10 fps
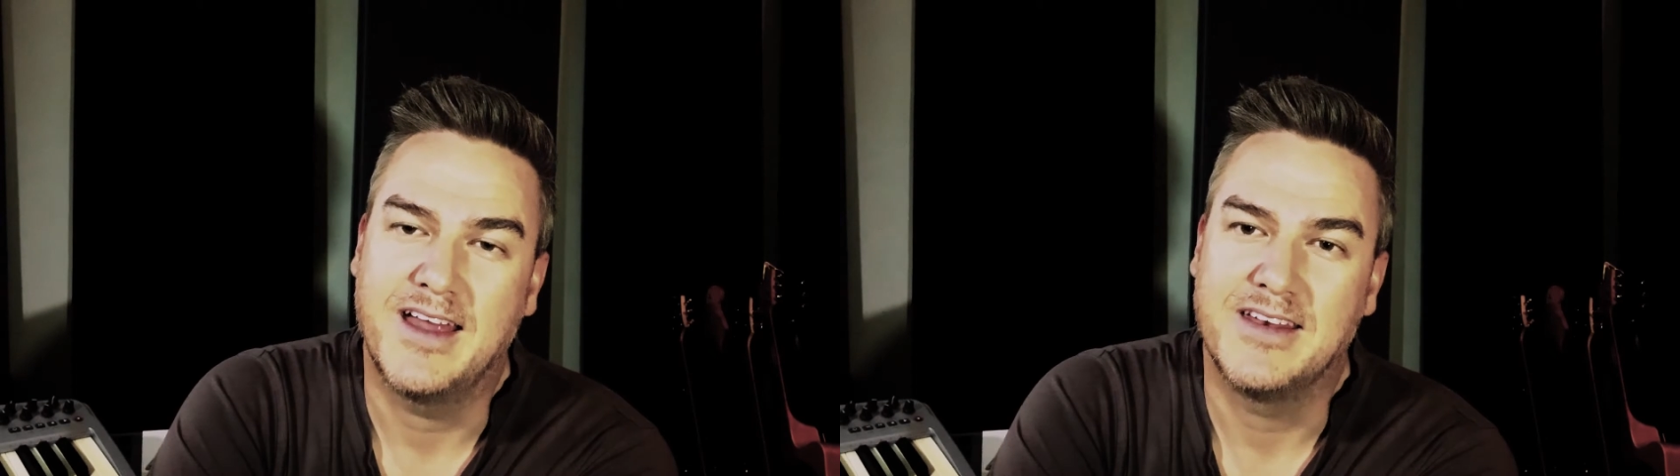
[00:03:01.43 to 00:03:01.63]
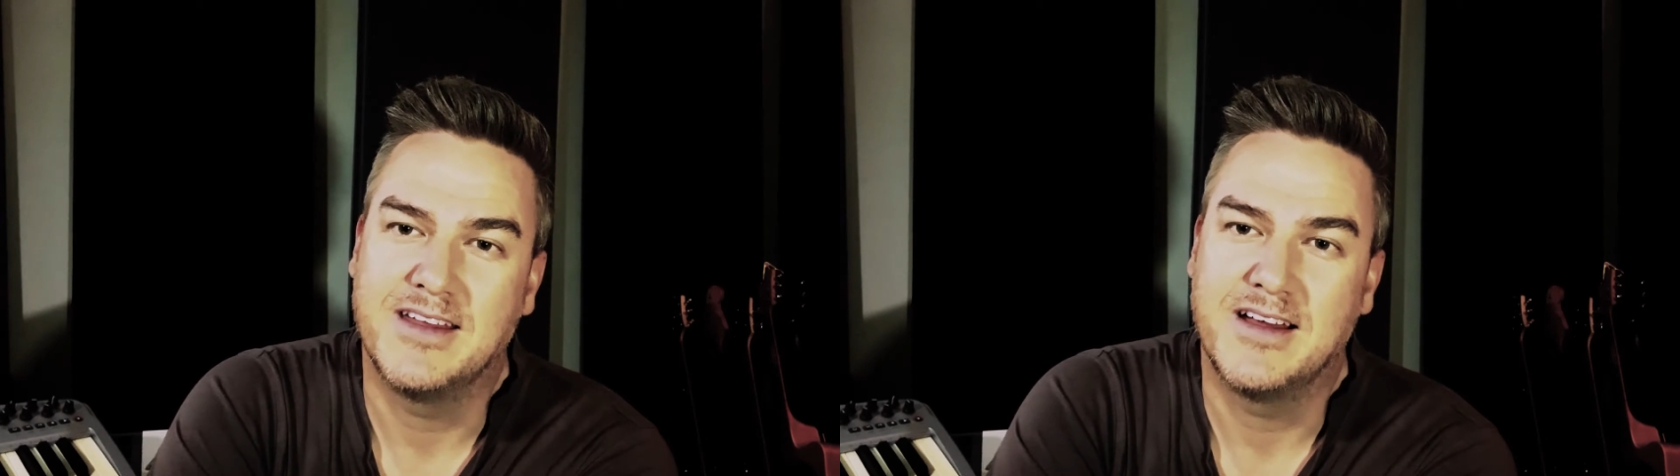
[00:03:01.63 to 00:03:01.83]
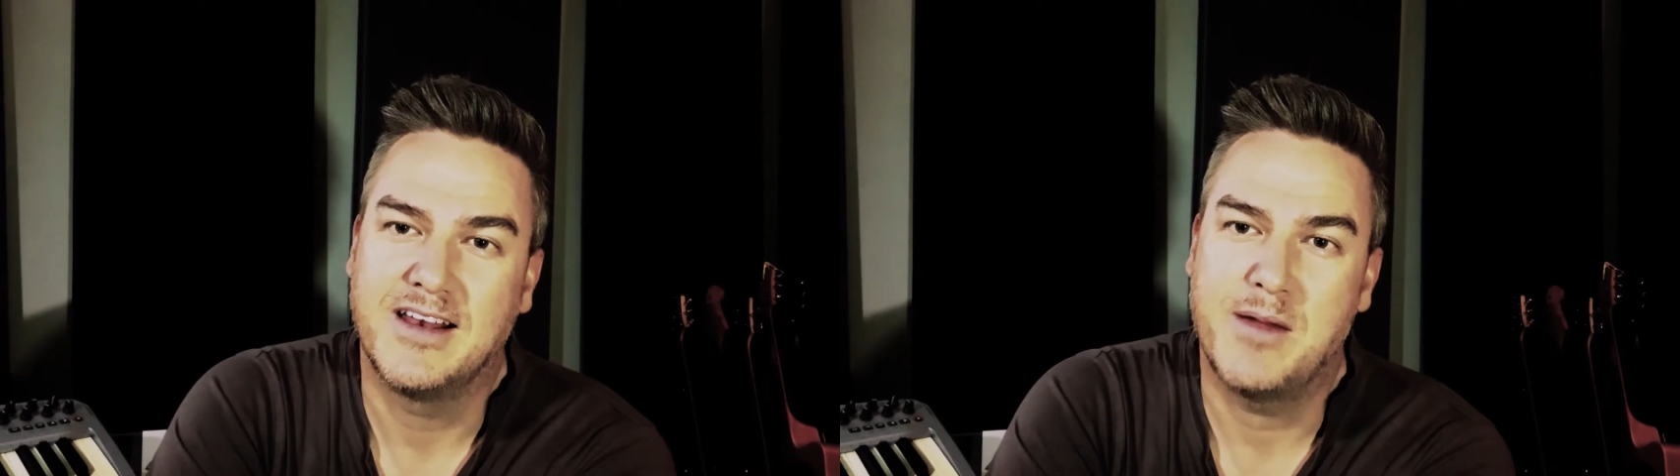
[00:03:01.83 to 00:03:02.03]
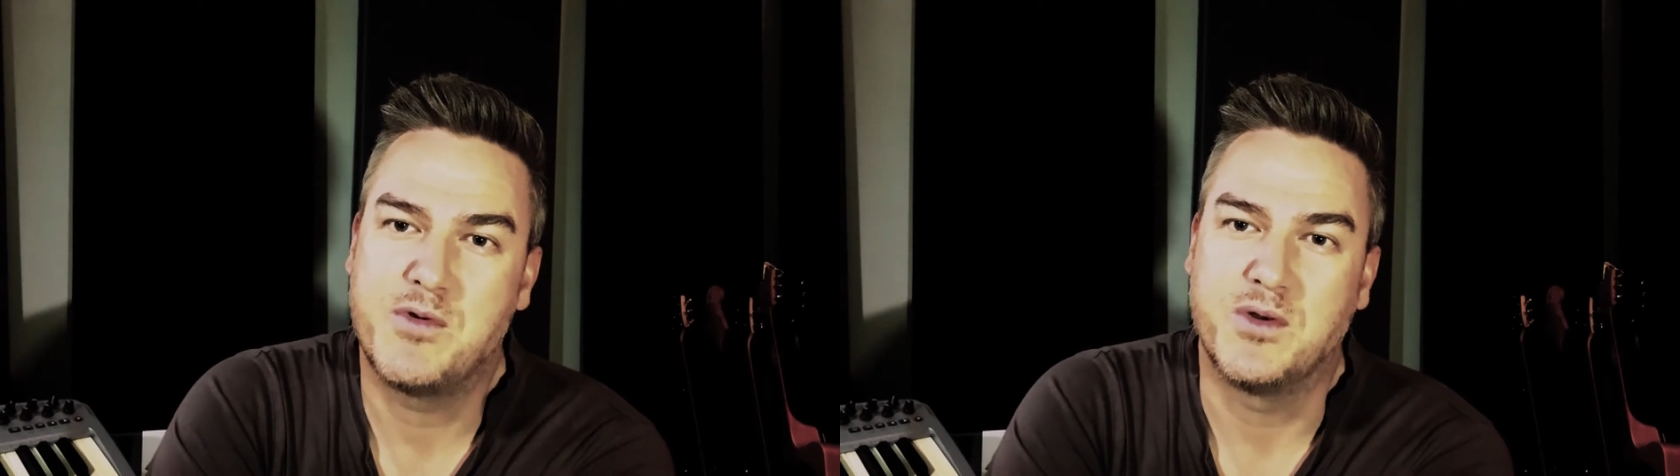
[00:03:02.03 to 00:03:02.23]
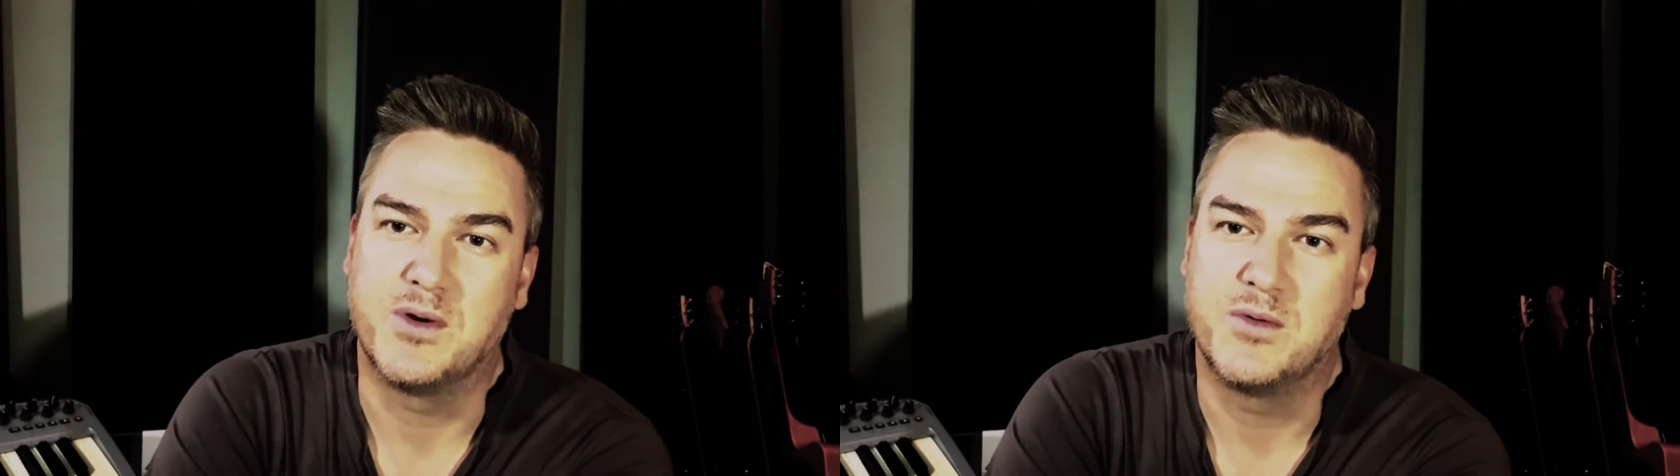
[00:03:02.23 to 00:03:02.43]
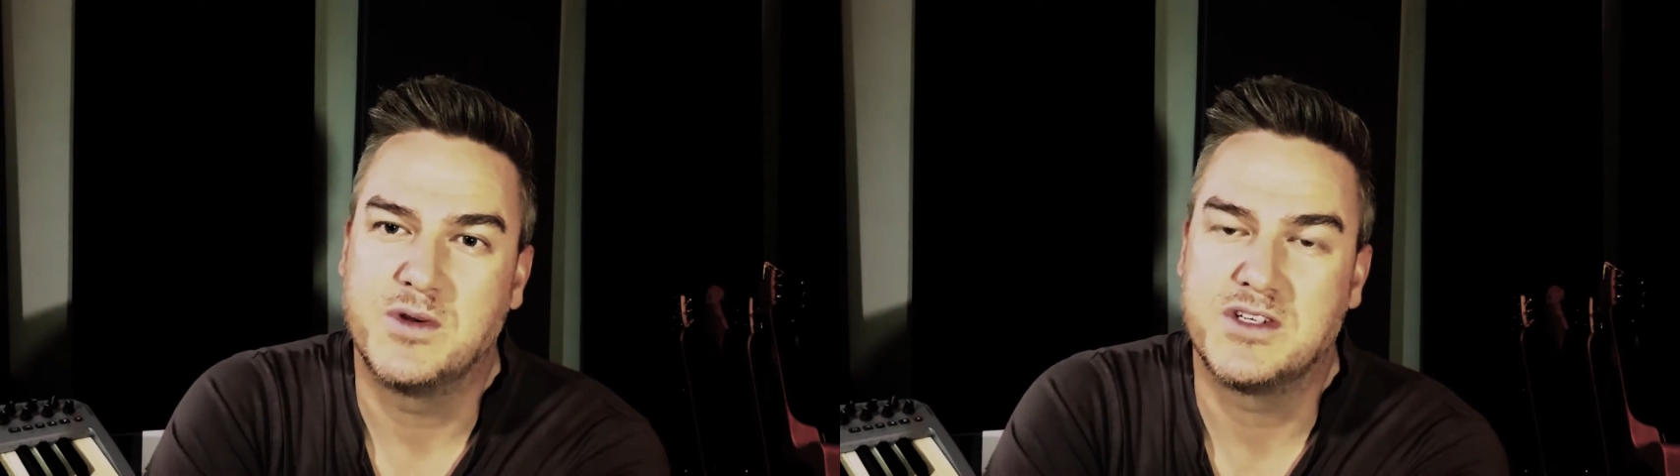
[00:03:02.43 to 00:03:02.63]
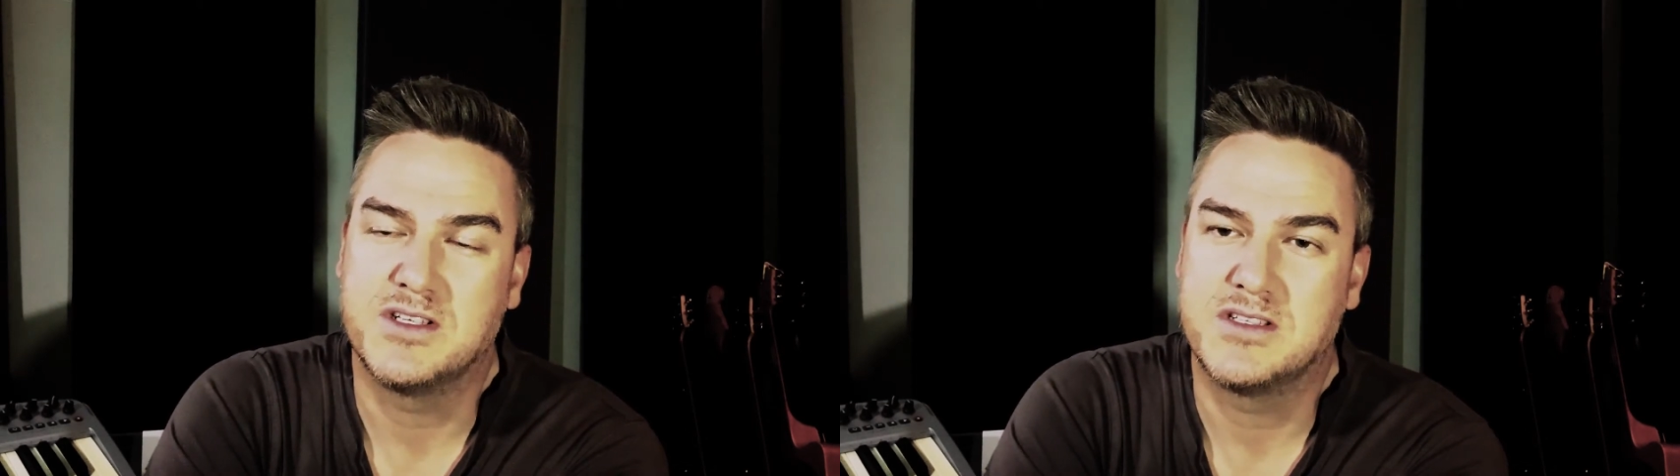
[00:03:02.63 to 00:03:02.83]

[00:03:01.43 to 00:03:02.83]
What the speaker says: and Labrador, which